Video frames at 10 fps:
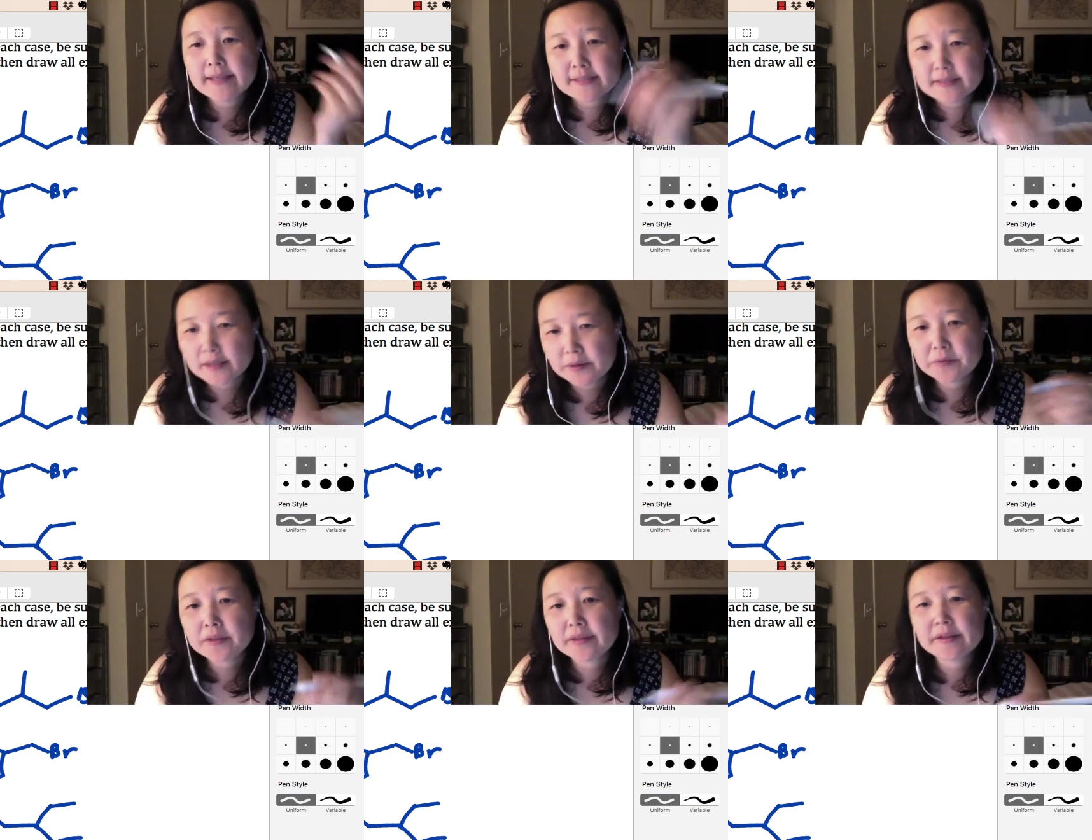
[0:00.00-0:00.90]

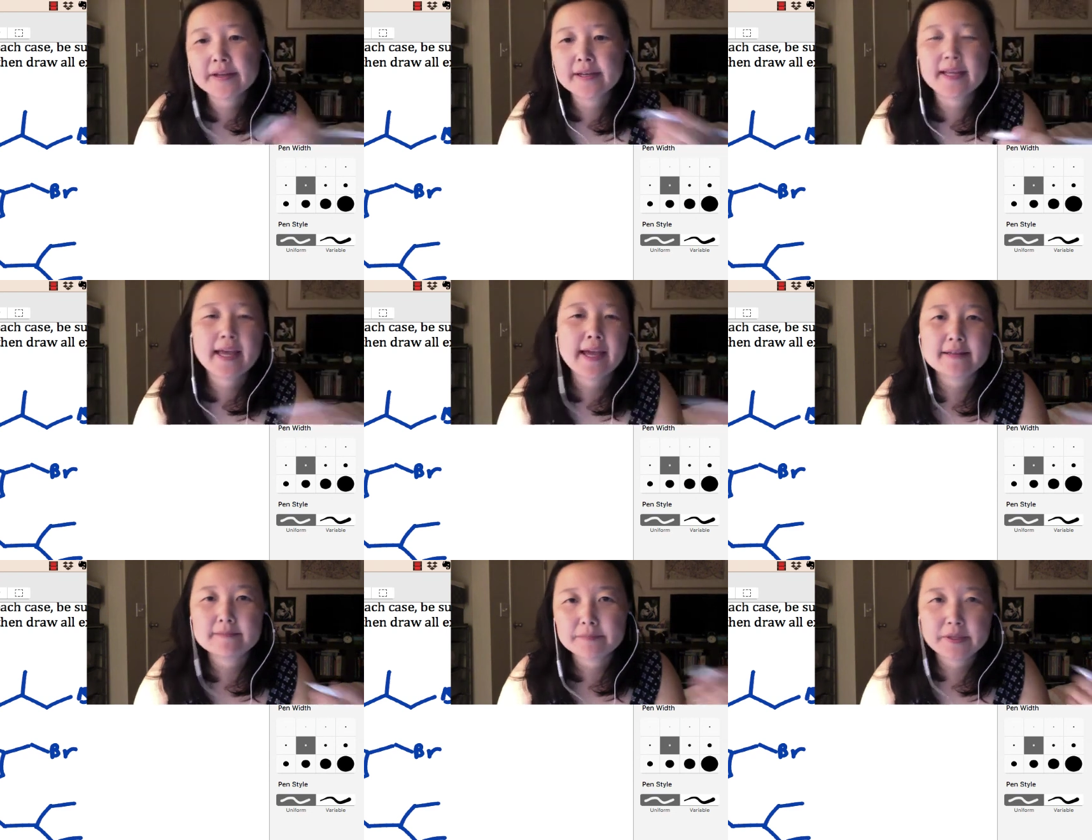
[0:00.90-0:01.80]
So you're going to
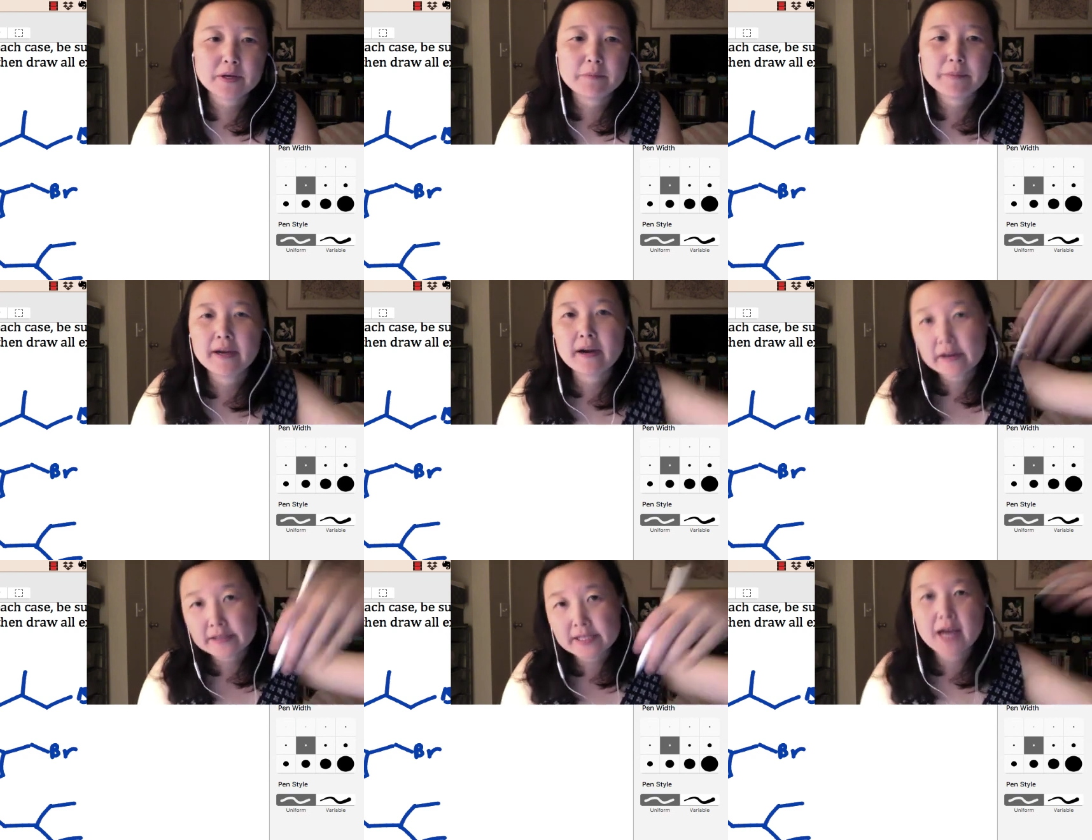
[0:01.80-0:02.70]
get, Br
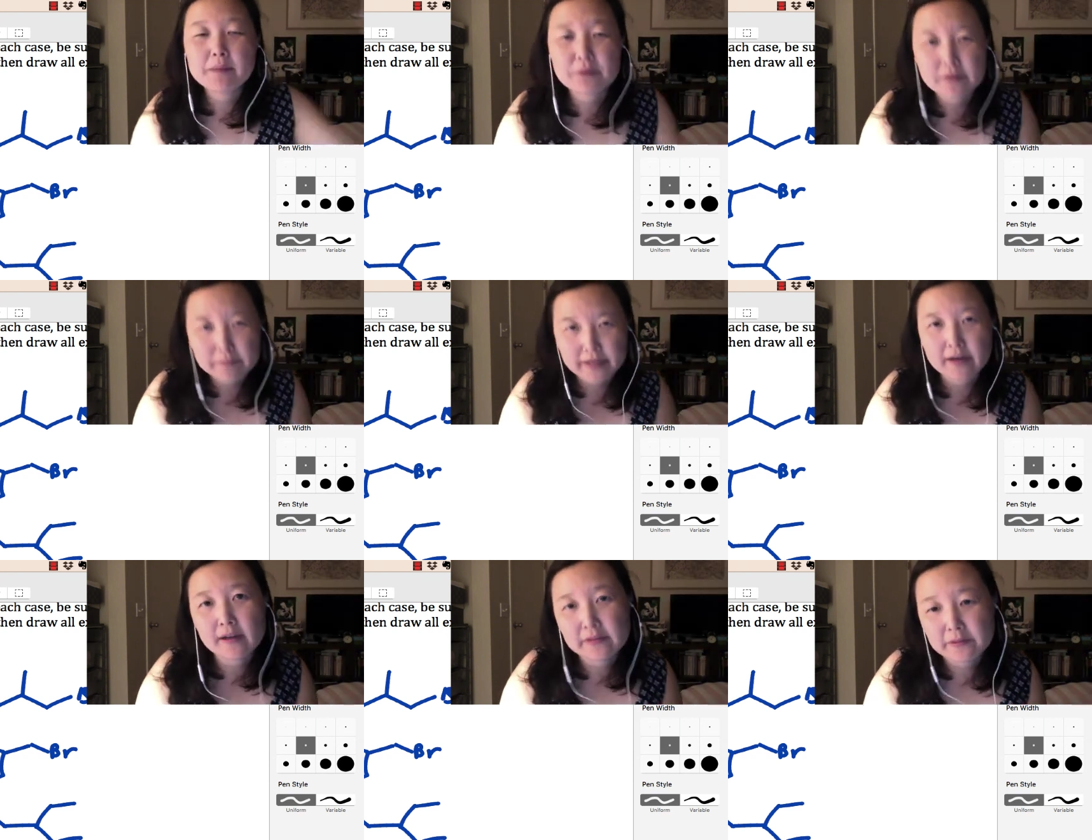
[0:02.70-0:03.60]
on top or Br
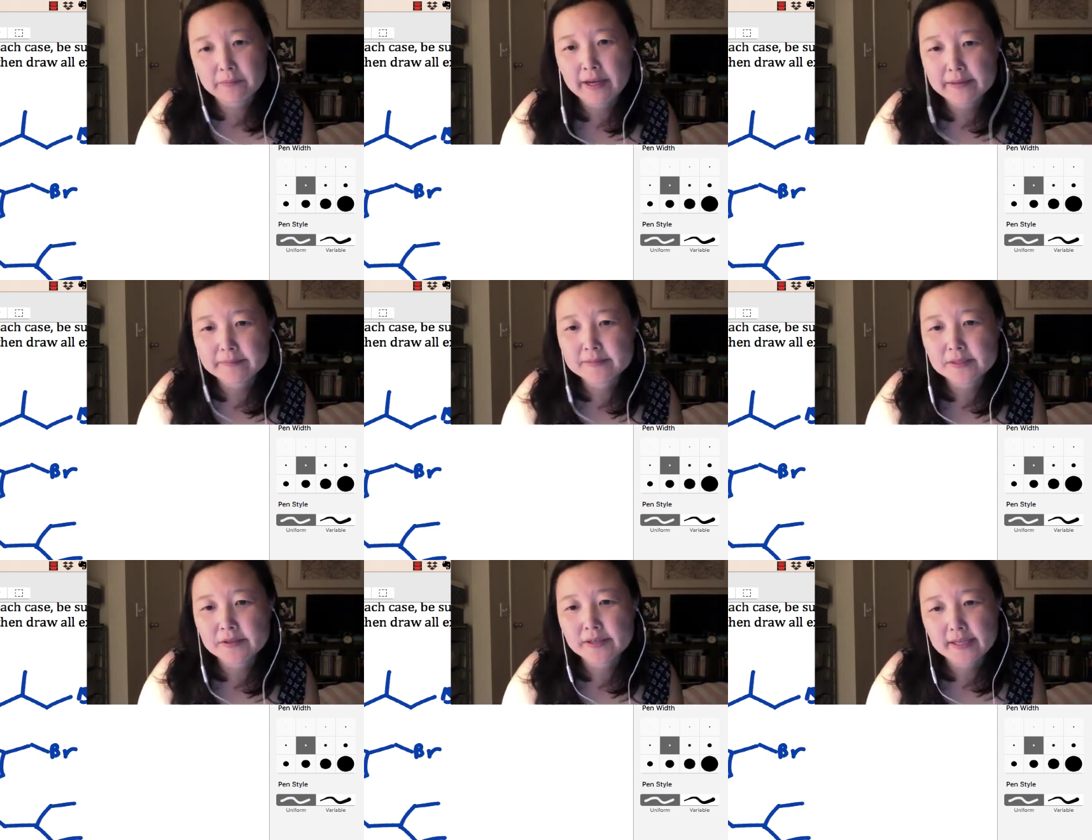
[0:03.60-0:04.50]
on the bottom.
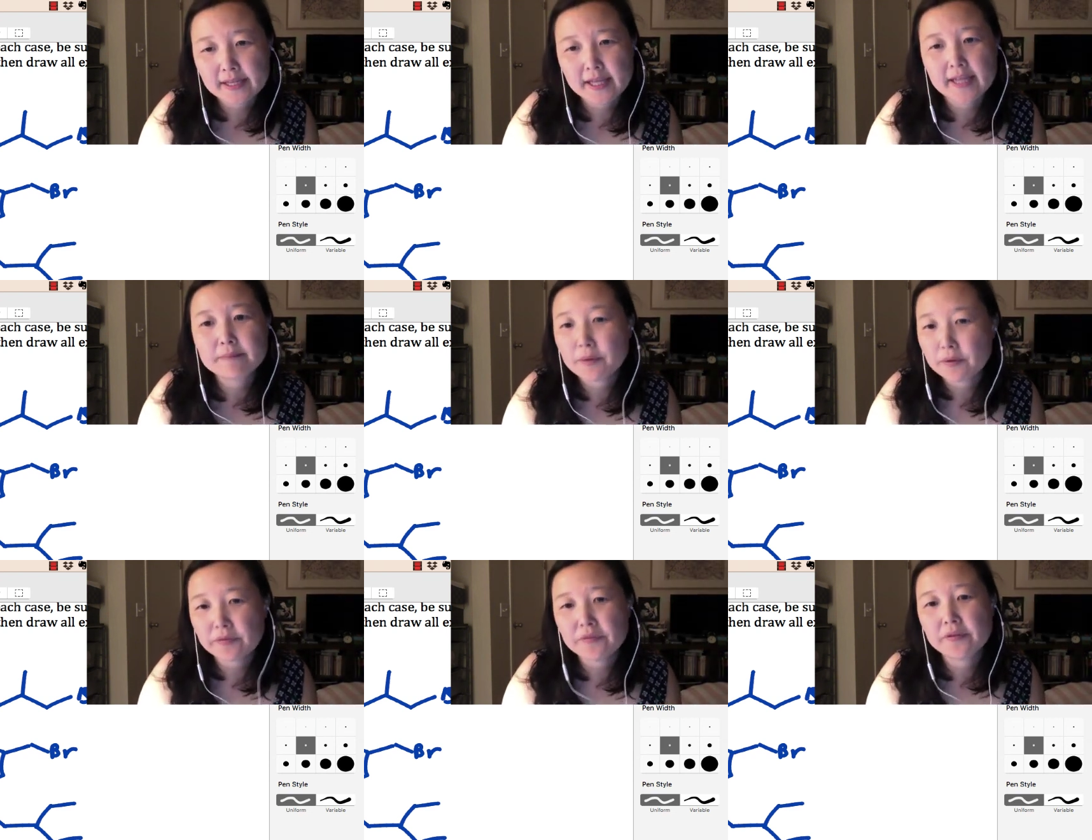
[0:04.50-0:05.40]
So you're going to get
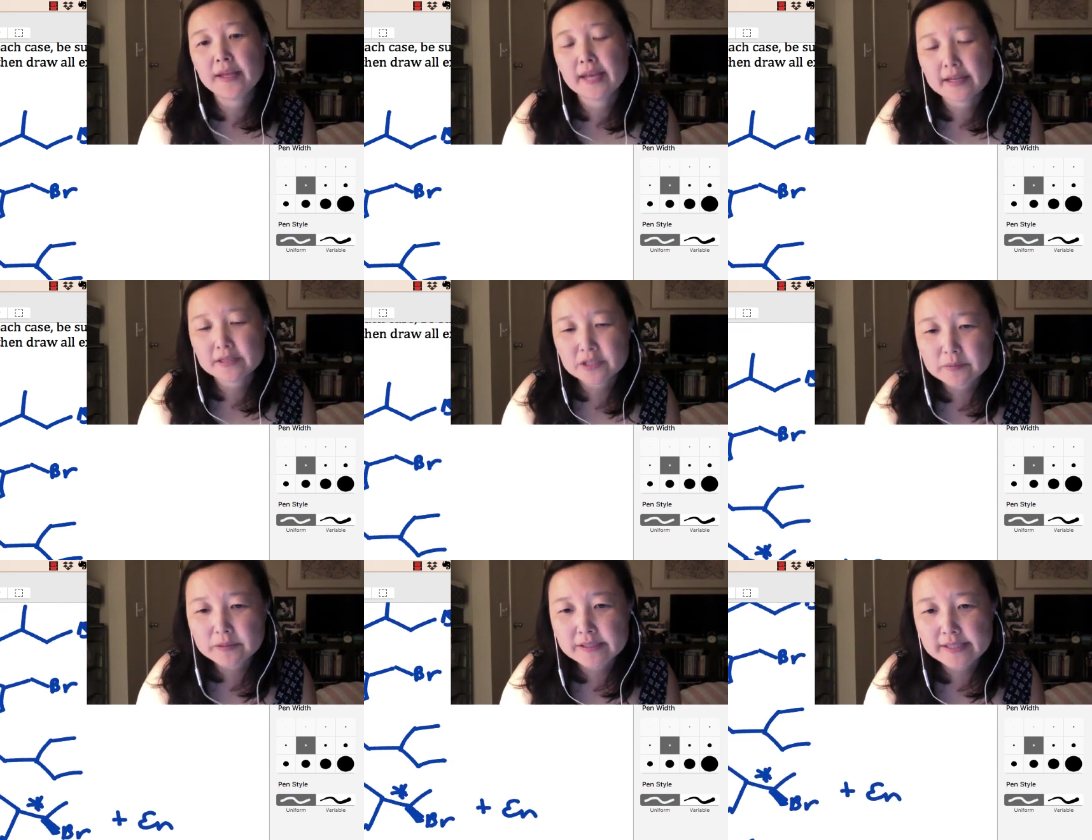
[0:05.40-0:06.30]
both
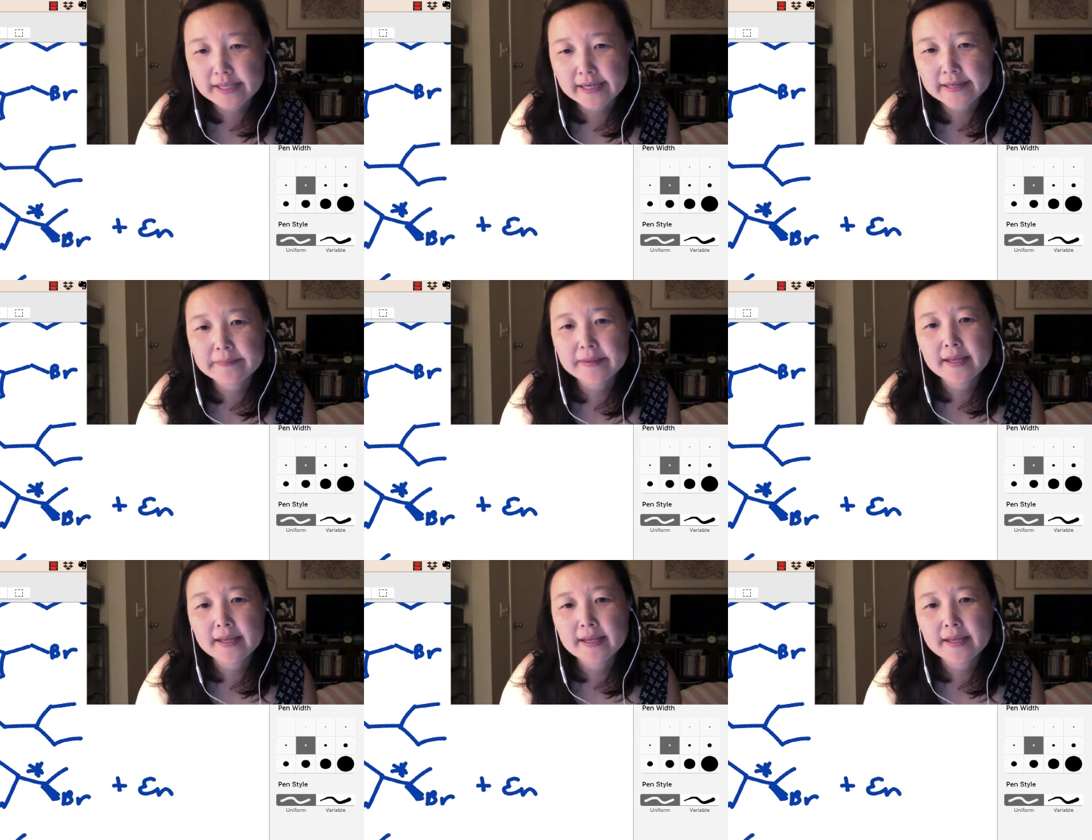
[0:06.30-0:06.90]
enantiomers there.